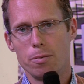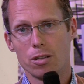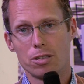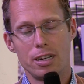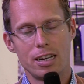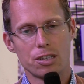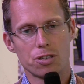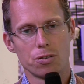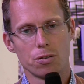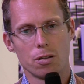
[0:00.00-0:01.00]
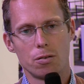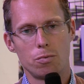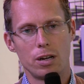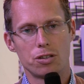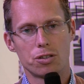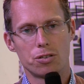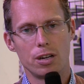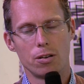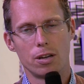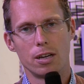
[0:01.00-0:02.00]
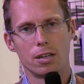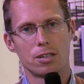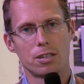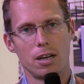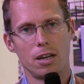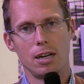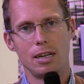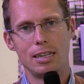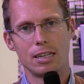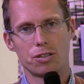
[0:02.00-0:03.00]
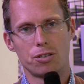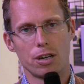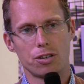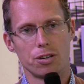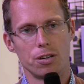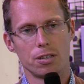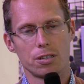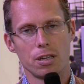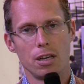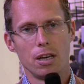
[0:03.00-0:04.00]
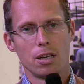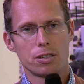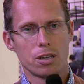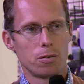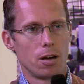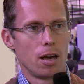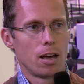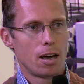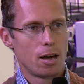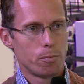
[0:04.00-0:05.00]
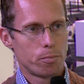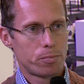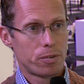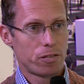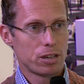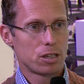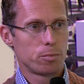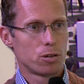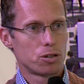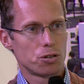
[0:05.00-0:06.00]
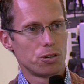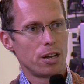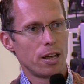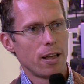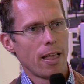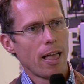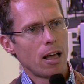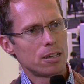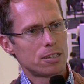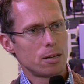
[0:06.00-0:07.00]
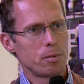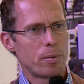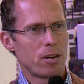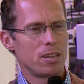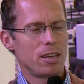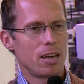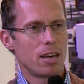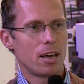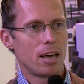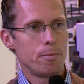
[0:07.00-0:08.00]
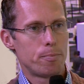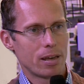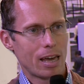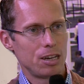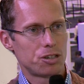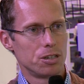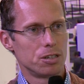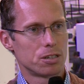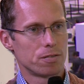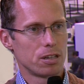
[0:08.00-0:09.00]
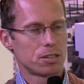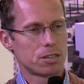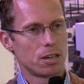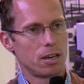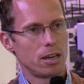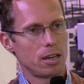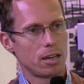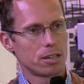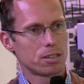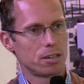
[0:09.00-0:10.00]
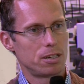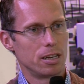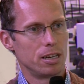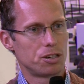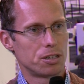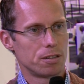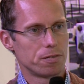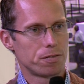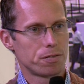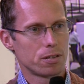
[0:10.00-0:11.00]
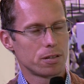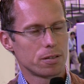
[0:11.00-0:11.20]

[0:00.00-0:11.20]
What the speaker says: multinational registry looking at lead extractions. So, Professor Bongiorni, tell me about the implications of this exciting initiative.